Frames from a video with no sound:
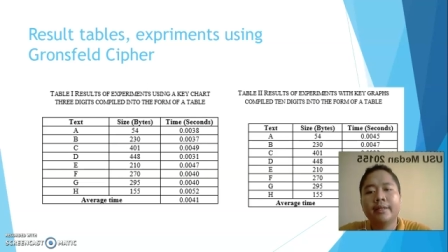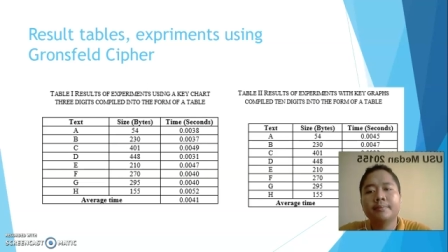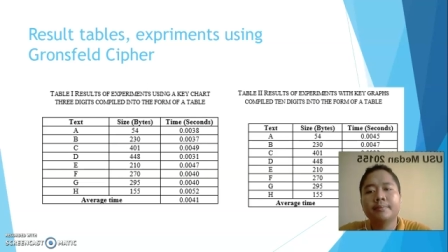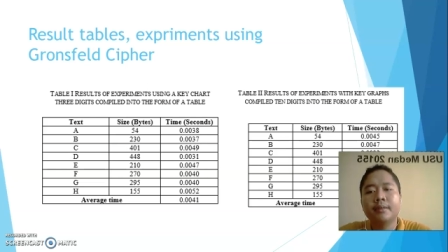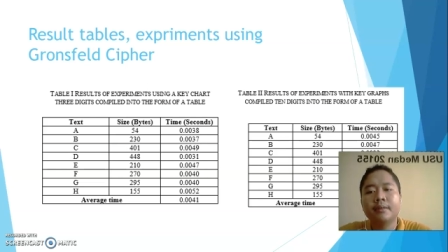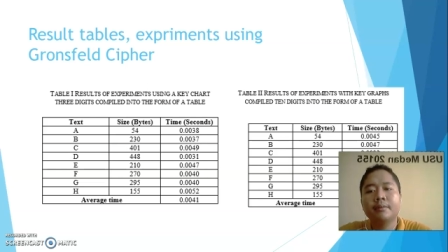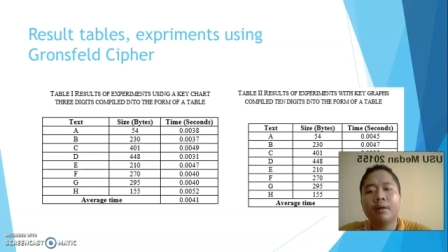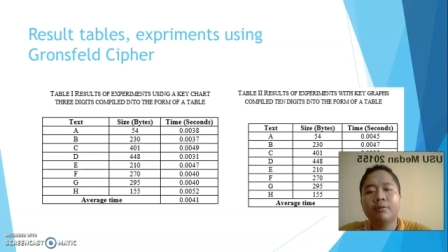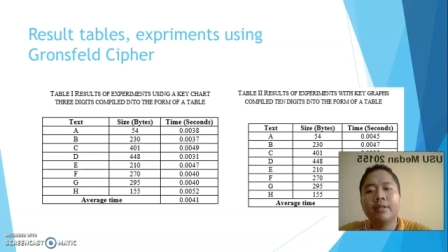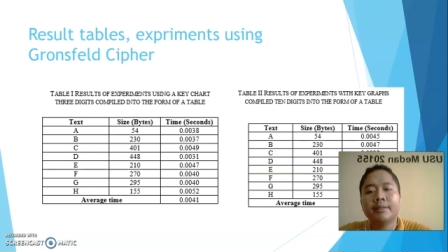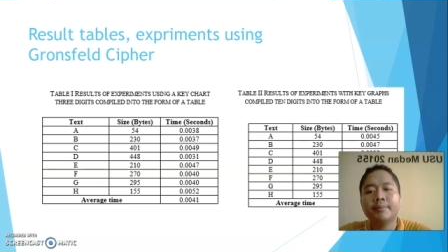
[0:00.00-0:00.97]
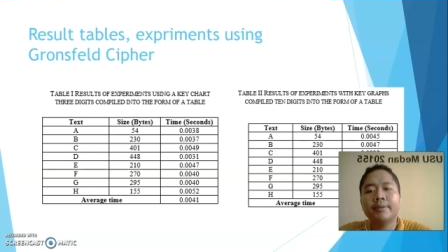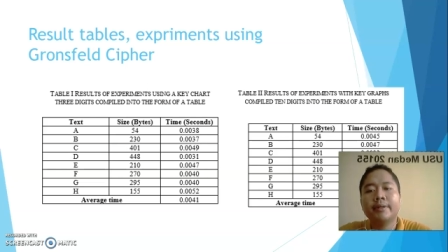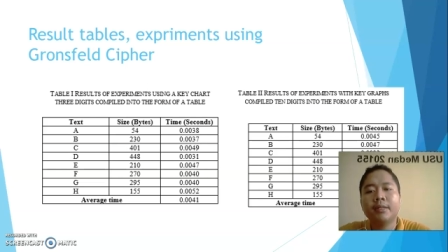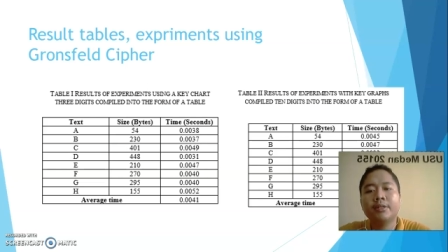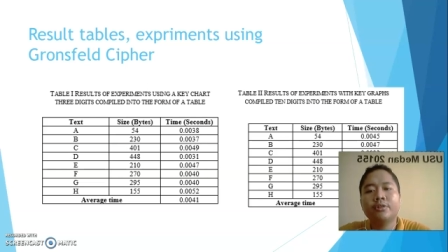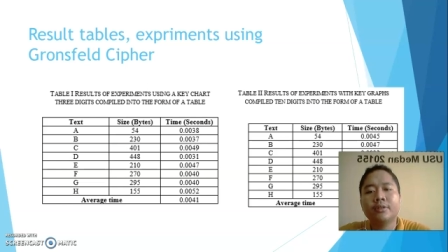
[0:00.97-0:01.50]
about the experiment
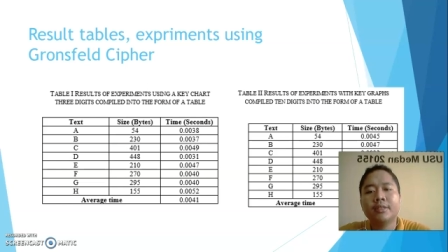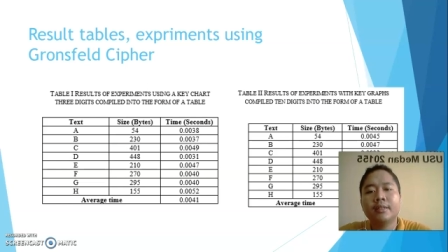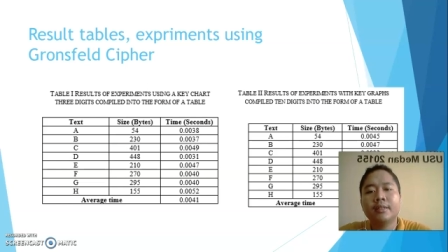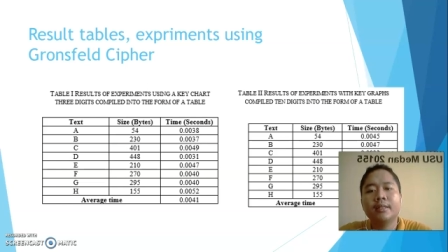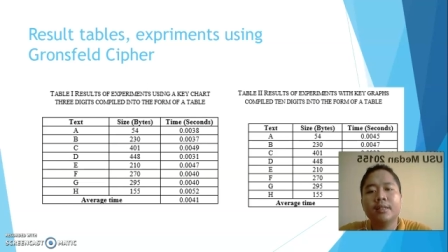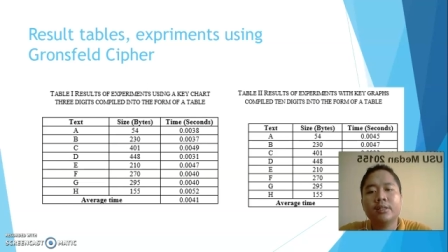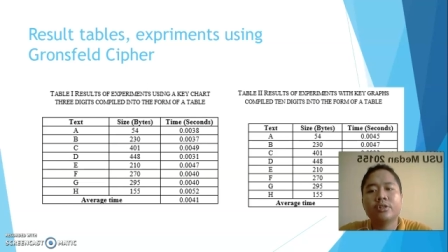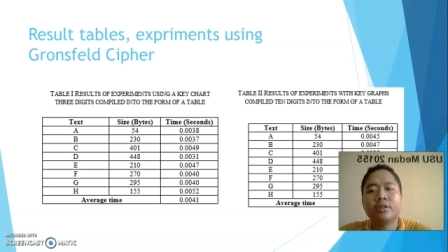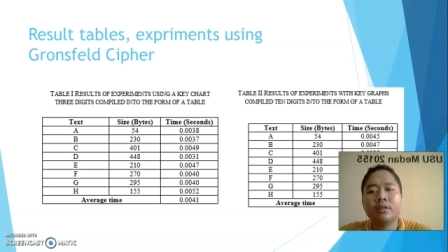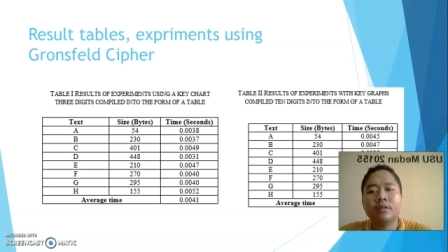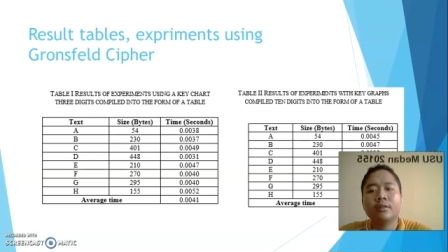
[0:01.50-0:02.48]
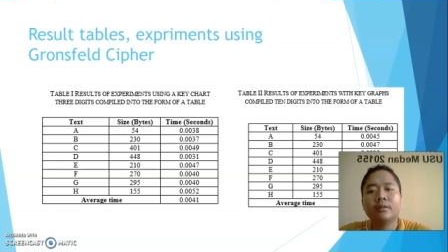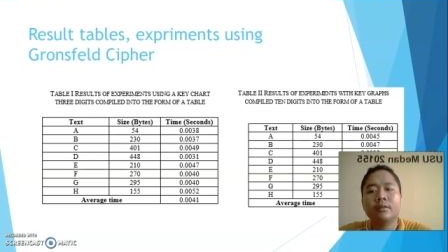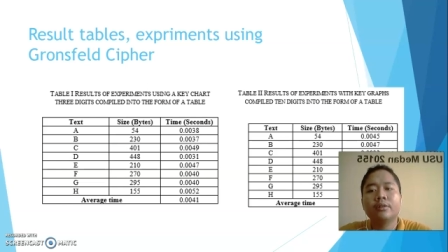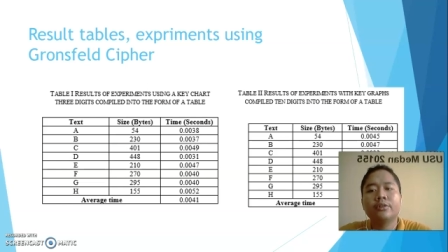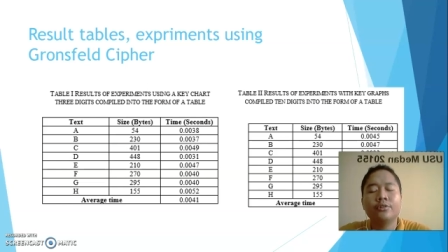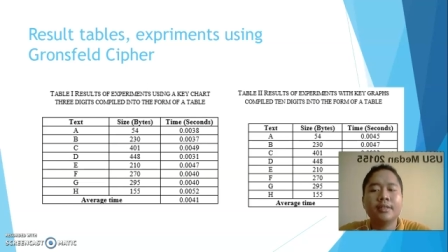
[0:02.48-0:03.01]
using the key chart,
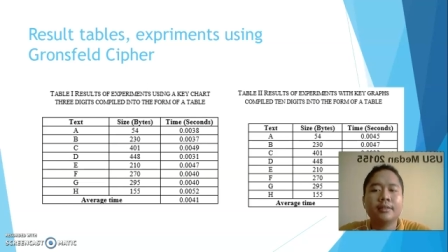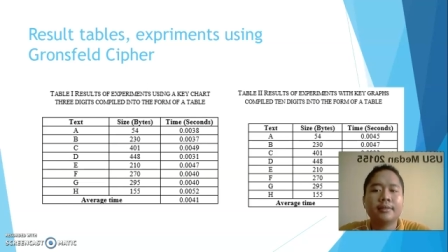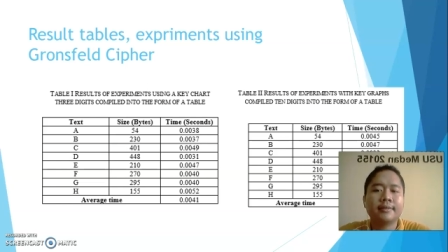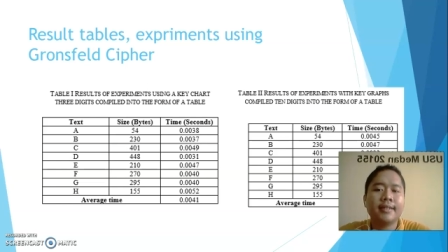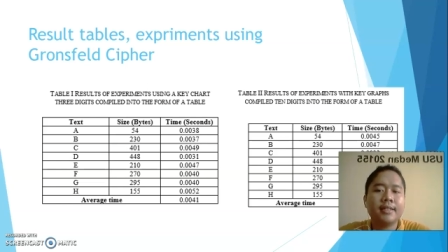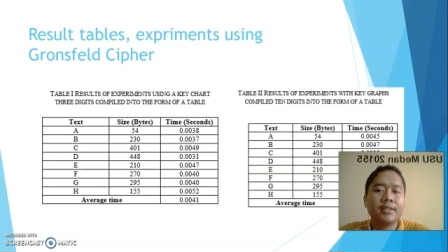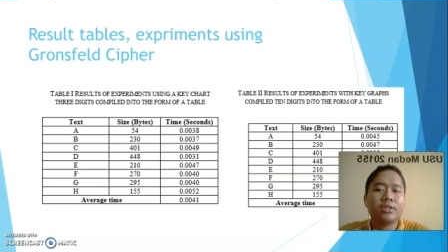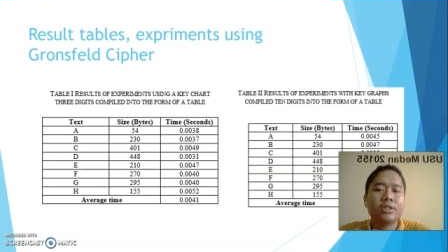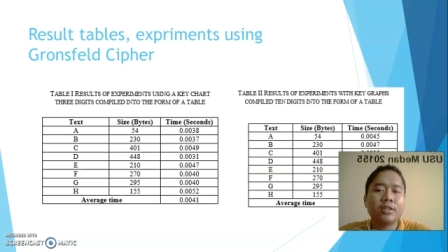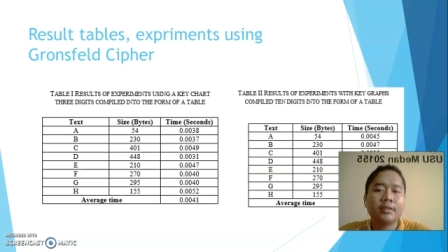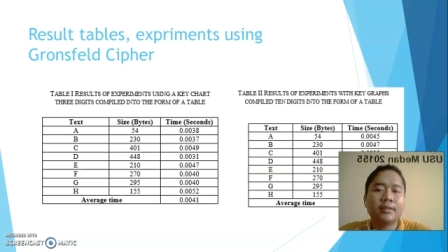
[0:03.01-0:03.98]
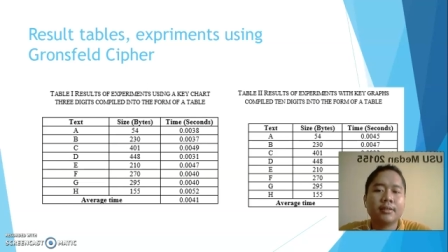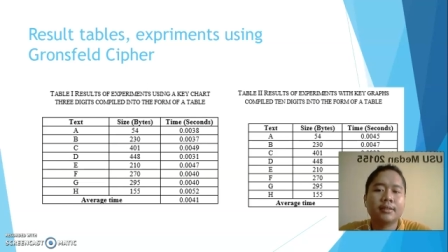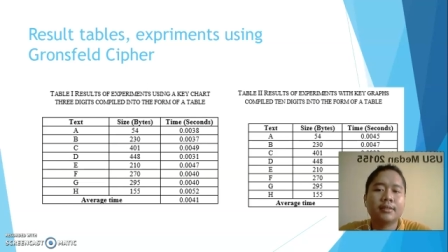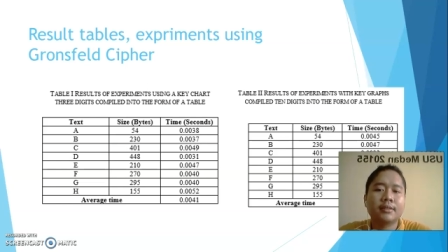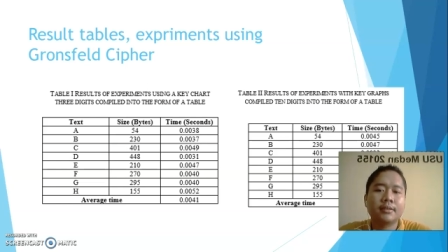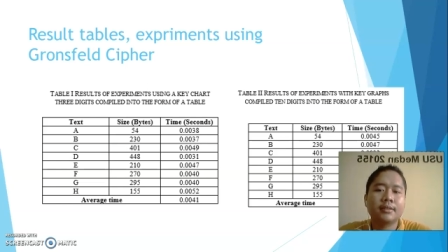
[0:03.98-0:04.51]
using 3
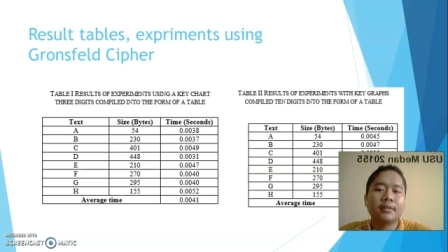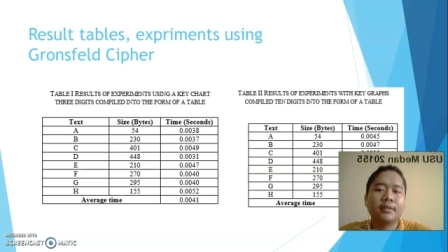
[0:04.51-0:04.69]
digits,